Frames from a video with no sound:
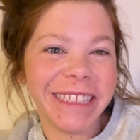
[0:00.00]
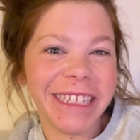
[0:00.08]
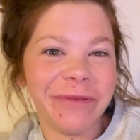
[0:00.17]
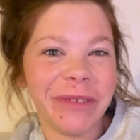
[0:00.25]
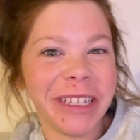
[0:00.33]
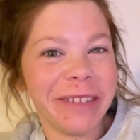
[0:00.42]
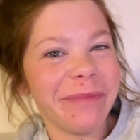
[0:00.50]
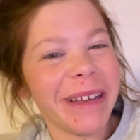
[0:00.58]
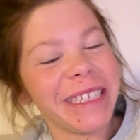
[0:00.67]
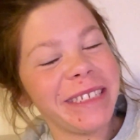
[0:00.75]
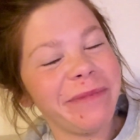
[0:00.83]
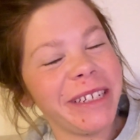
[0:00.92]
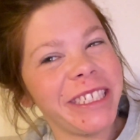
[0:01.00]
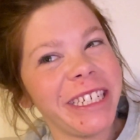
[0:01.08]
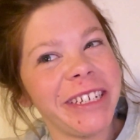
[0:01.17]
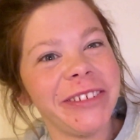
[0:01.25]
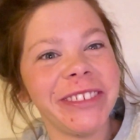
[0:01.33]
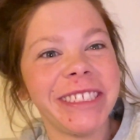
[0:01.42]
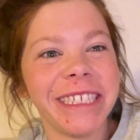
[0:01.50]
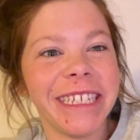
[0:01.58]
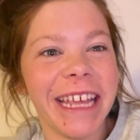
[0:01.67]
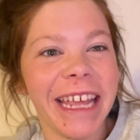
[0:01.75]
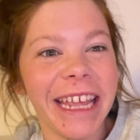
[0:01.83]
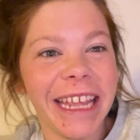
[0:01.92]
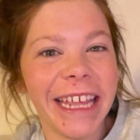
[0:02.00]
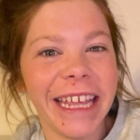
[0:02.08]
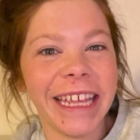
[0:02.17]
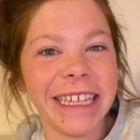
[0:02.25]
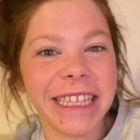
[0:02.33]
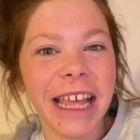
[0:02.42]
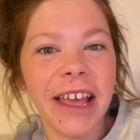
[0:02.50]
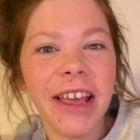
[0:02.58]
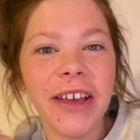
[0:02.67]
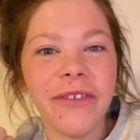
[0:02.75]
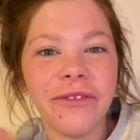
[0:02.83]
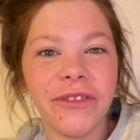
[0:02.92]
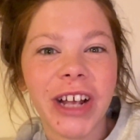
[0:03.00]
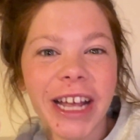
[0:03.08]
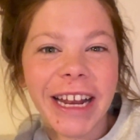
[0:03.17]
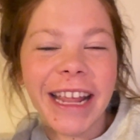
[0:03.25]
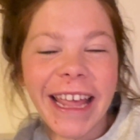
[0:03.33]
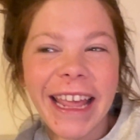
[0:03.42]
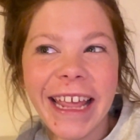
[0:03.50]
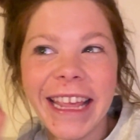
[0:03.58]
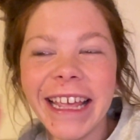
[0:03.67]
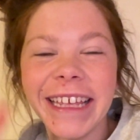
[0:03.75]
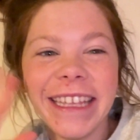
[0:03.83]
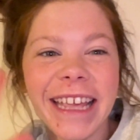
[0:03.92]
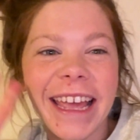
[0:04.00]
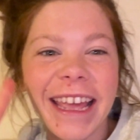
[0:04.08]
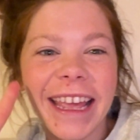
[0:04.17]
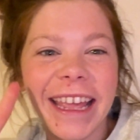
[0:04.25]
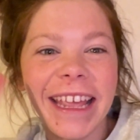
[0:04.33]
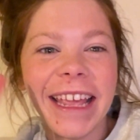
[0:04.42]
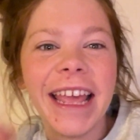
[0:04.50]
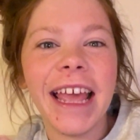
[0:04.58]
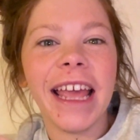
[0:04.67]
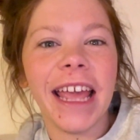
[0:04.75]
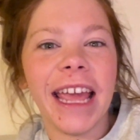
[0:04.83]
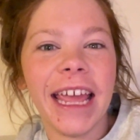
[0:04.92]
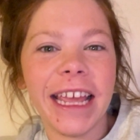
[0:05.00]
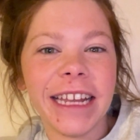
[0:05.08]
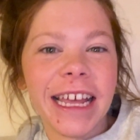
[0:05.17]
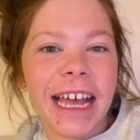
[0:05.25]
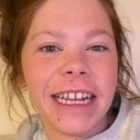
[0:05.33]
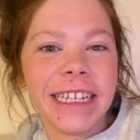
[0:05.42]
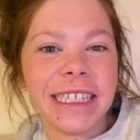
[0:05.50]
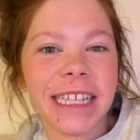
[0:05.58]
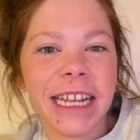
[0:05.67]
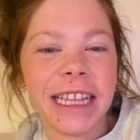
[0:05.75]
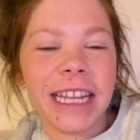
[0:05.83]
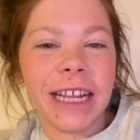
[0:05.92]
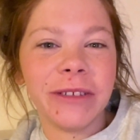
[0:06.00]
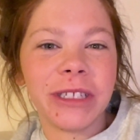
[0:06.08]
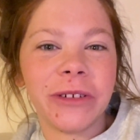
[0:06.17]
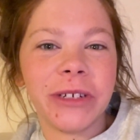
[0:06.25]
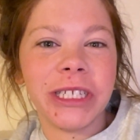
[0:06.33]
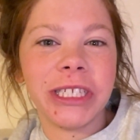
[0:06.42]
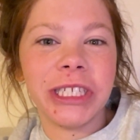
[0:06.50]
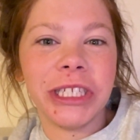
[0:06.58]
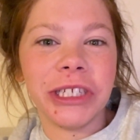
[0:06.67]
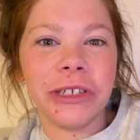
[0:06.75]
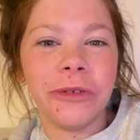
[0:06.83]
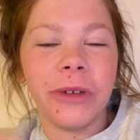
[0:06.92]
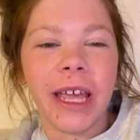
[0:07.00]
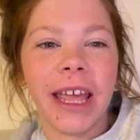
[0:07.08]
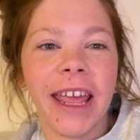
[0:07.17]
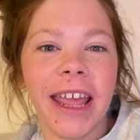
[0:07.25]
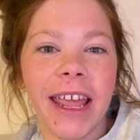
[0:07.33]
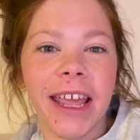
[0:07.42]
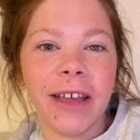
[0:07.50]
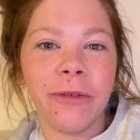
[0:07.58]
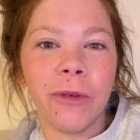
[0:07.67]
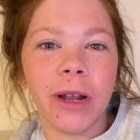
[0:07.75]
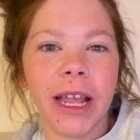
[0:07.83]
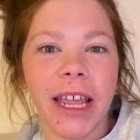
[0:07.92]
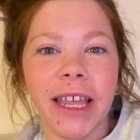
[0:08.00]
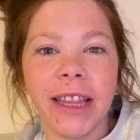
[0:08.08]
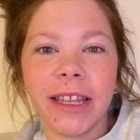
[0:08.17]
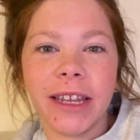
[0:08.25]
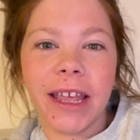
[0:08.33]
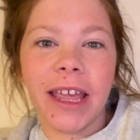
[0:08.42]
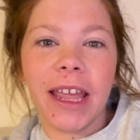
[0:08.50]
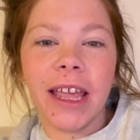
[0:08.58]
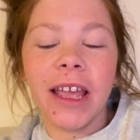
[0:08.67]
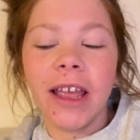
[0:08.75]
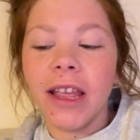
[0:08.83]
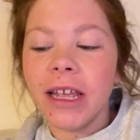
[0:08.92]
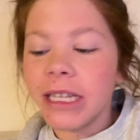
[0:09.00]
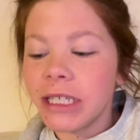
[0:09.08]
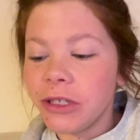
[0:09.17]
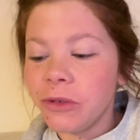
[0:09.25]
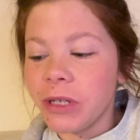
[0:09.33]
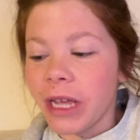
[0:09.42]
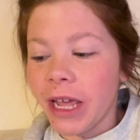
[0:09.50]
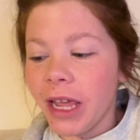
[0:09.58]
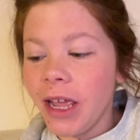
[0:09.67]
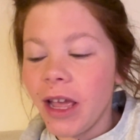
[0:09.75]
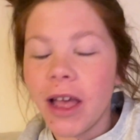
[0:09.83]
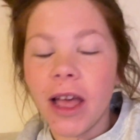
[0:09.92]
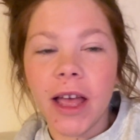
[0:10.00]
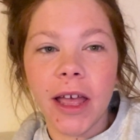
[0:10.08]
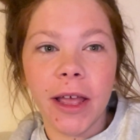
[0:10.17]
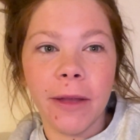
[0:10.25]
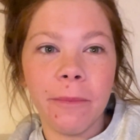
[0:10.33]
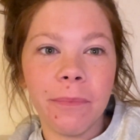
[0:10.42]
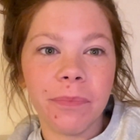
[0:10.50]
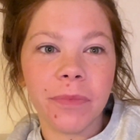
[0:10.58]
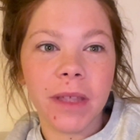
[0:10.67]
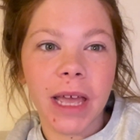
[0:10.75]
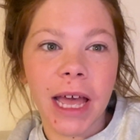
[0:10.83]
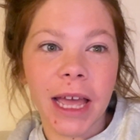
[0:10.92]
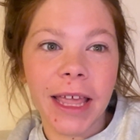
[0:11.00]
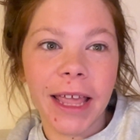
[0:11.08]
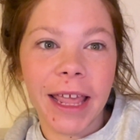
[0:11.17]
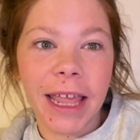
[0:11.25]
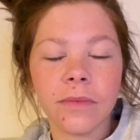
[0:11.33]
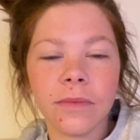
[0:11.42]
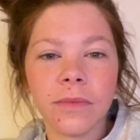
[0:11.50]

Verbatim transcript: friends and welcome back to my channel. Today is Friday, yay! And I decided that I was going to do a what I eat in the day today. Um, I ate,